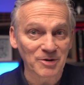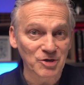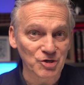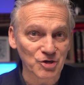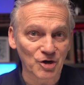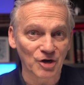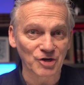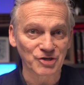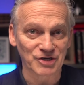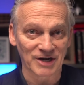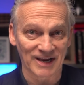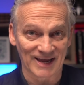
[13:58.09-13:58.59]

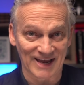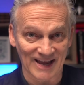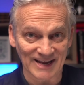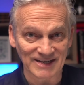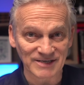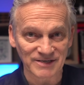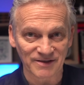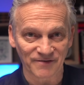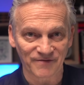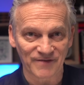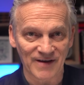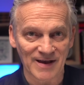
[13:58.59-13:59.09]
charge
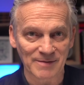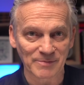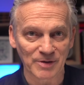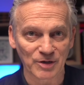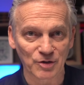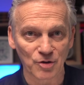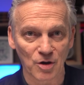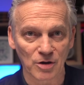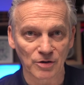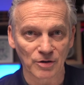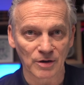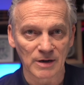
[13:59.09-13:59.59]
against the Family
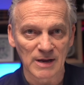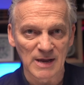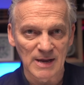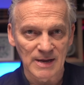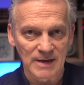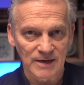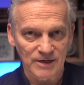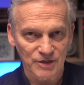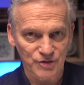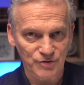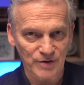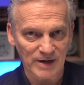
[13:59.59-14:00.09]
Dollar
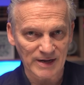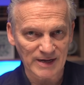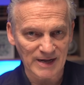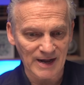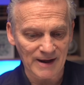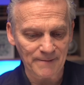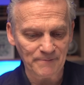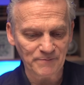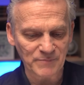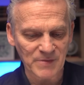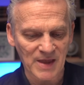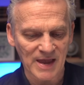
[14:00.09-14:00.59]
trade
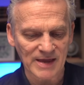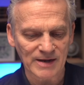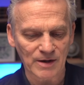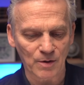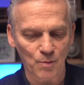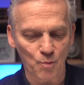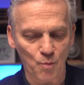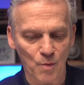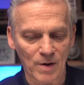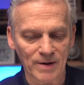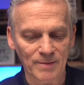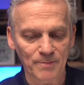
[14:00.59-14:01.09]
name and a
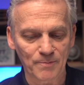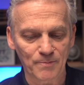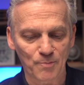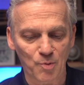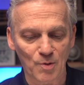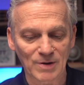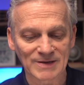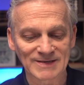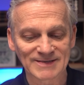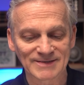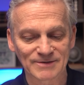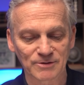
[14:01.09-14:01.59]

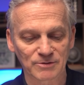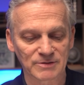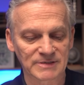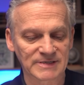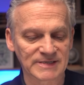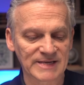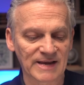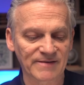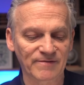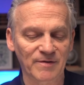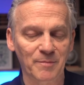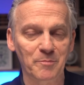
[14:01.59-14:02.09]

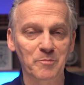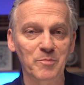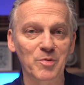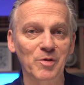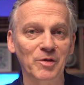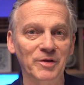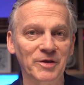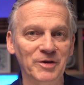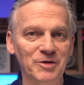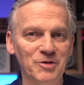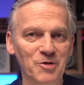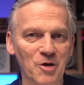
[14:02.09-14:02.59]
$1.07
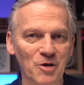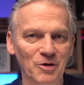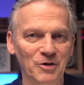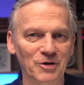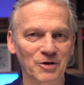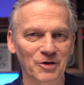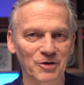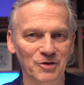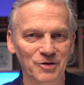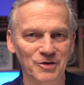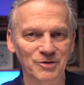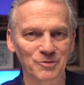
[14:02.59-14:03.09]

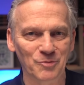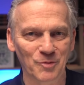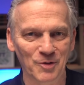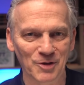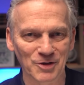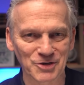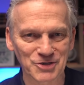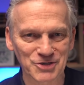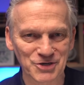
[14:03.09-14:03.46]
billion goodwill